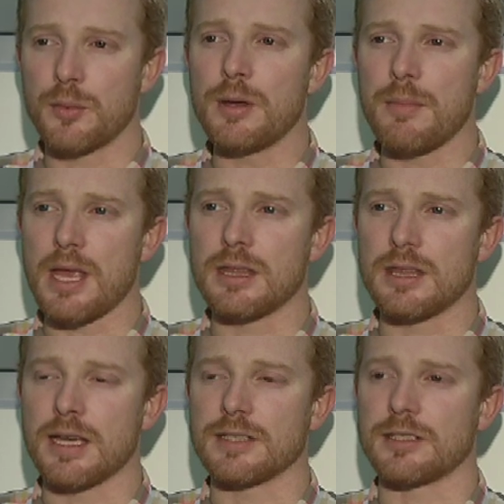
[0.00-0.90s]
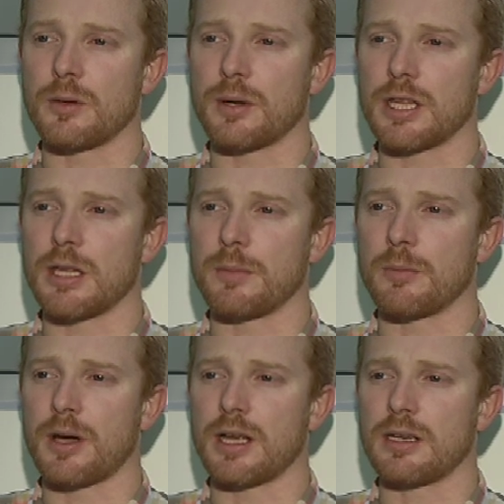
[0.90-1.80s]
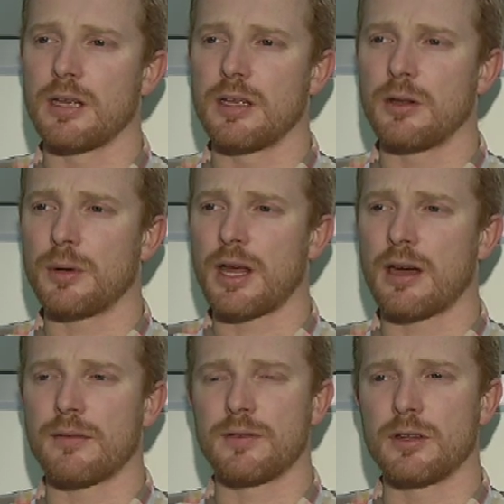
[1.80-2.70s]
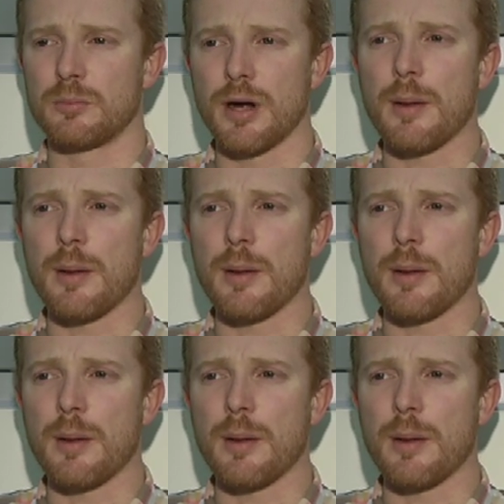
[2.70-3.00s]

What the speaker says: main things that you want to keep in mind. You want to have good